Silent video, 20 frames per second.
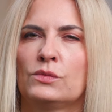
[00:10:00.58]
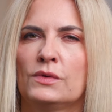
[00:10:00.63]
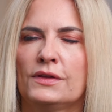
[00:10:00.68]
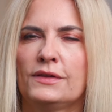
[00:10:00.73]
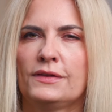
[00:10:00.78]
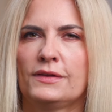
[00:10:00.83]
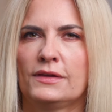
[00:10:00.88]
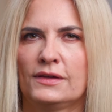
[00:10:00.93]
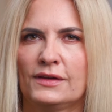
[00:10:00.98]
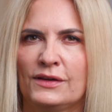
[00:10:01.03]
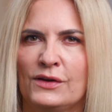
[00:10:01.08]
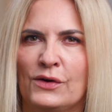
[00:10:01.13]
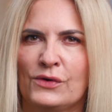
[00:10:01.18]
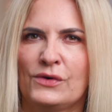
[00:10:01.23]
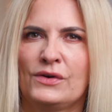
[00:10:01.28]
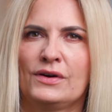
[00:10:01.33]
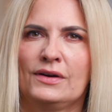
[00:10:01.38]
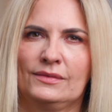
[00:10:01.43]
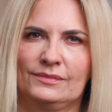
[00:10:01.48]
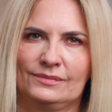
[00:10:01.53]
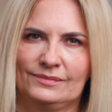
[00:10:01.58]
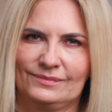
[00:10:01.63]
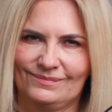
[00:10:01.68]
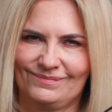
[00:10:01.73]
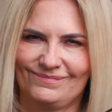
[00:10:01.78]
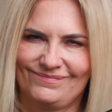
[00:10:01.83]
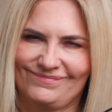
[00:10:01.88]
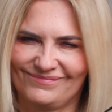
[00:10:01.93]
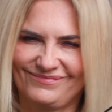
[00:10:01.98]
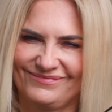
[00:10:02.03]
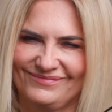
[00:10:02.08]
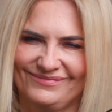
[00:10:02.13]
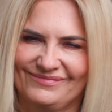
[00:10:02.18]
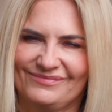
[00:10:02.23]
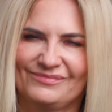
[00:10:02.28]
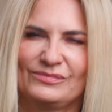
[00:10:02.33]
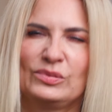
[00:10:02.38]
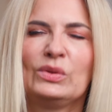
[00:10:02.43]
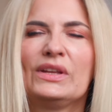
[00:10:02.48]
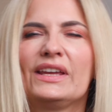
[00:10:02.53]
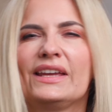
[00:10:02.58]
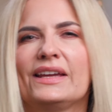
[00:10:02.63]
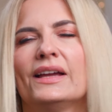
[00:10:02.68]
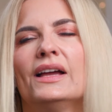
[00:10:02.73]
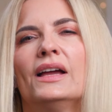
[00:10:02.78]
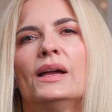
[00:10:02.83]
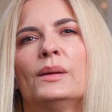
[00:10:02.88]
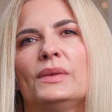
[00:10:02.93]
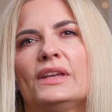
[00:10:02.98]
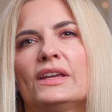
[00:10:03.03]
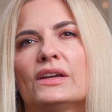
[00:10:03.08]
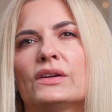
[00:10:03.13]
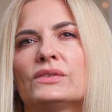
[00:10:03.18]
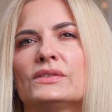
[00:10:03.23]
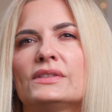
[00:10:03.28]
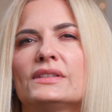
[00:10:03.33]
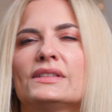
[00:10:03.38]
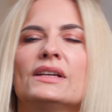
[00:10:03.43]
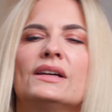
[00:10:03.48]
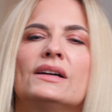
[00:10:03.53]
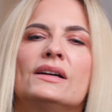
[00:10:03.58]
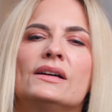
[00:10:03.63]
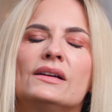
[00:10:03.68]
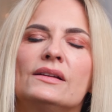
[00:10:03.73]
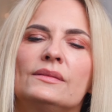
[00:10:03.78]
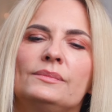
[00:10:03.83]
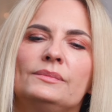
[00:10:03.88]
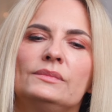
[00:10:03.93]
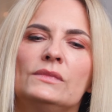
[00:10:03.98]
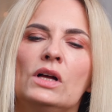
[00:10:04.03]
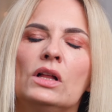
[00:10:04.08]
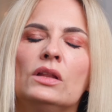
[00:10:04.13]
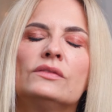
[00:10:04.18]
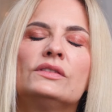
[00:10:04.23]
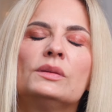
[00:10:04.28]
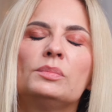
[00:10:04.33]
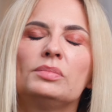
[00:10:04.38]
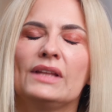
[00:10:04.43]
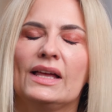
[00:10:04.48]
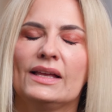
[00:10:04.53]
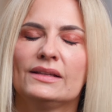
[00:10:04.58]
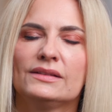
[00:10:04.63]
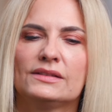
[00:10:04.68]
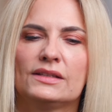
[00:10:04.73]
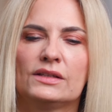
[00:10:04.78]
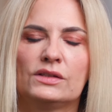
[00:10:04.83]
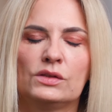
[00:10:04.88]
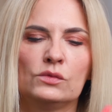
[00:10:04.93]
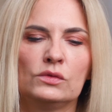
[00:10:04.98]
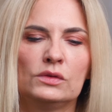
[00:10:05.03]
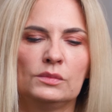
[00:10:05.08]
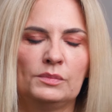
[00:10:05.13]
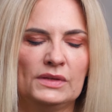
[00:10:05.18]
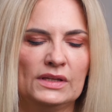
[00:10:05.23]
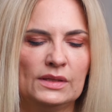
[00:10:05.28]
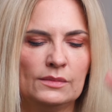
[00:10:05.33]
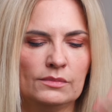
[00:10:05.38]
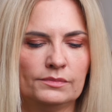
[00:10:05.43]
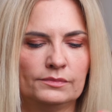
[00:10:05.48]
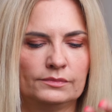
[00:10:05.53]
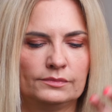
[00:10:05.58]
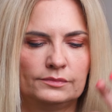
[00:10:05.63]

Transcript: with your pulling, because all of the plants that you will be